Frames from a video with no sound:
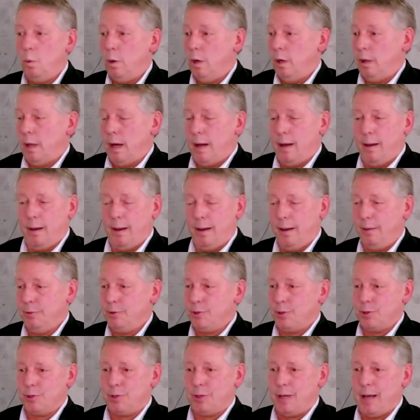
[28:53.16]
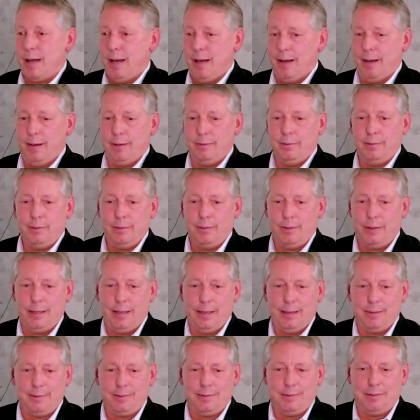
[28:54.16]
Well, I would just add
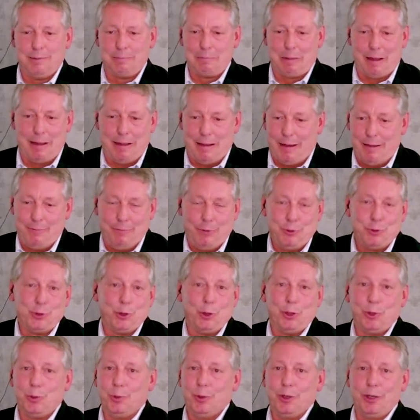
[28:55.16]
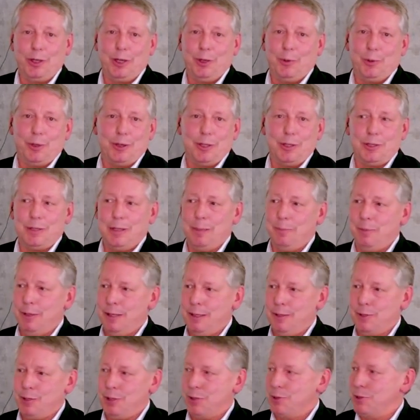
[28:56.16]
that I've enjoyed working with the team at
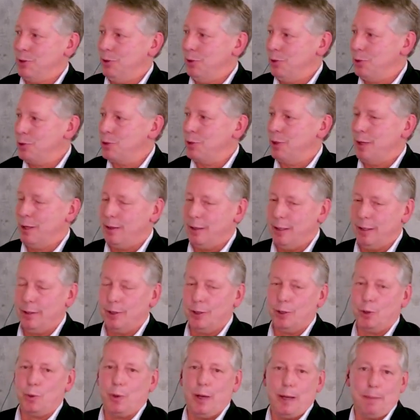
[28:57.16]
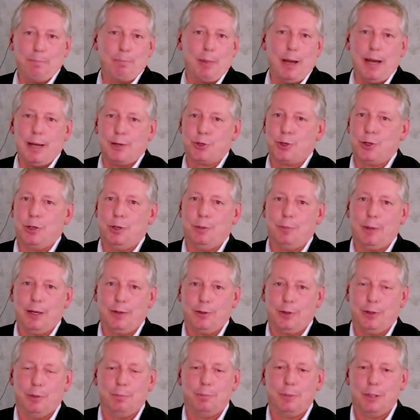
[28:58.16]
Easy Solution. I think they're quite passionate
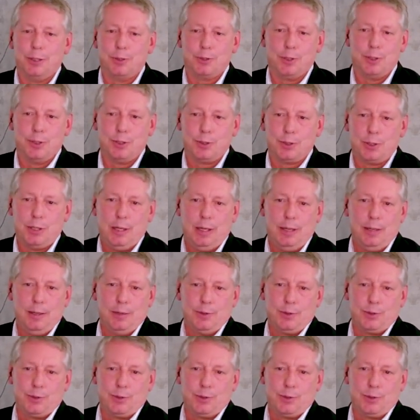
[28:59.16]
about their business.